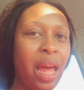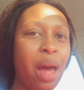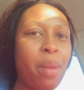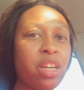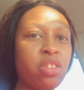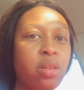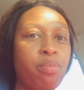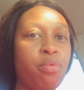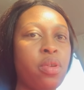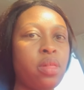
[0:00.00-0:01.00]
I'm actually
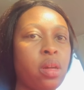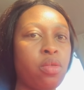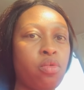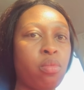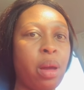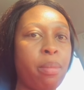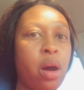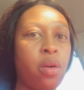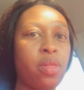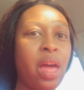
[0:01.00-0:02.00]
breathing through my
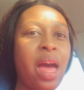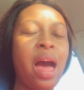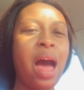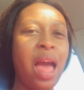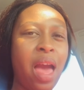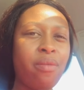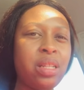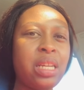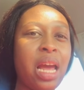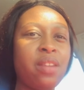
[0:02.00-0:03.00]
mouth. I
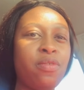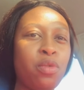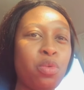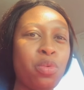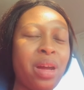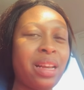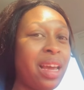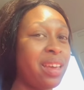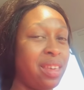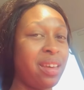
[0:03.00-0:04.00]
haven't had flu in
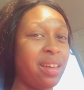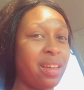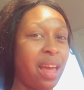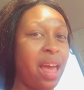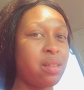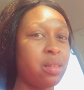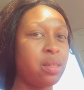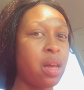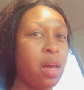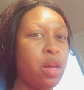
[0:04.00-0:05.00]
like a year,
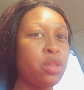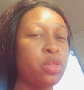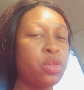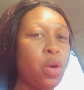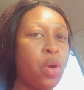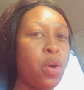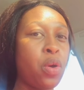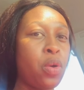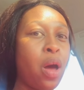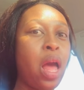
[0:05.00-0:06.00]
guys.
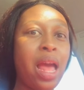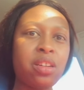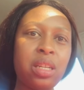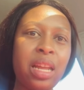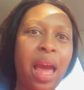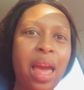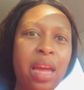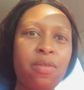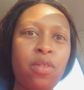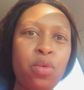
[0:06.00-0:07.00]
So, actually, I
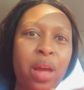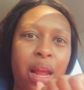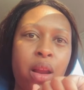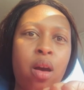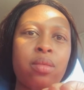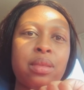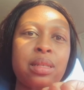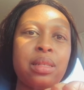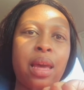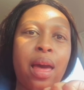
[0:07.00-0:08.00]
had flu earlier on
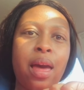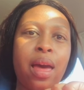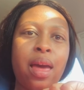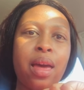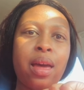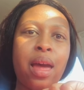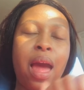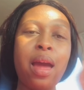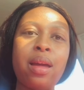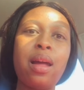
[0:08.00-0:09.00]
this year.
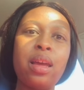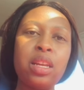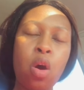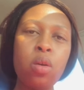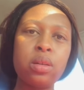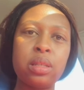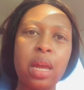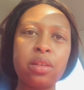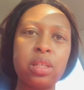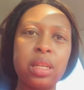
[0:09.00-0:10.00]
In August,
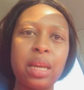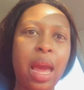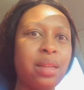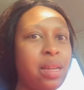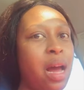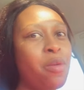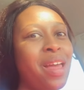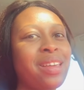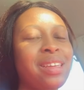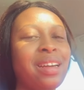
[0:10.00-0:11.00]
actually. And I
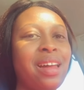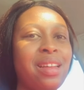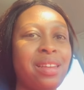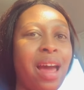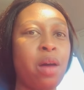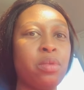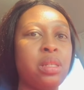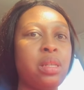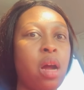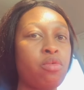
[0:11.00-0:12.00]

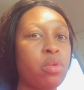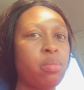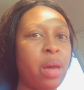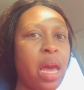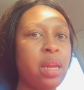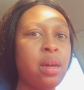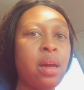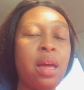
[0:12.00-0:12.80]
was down real bad.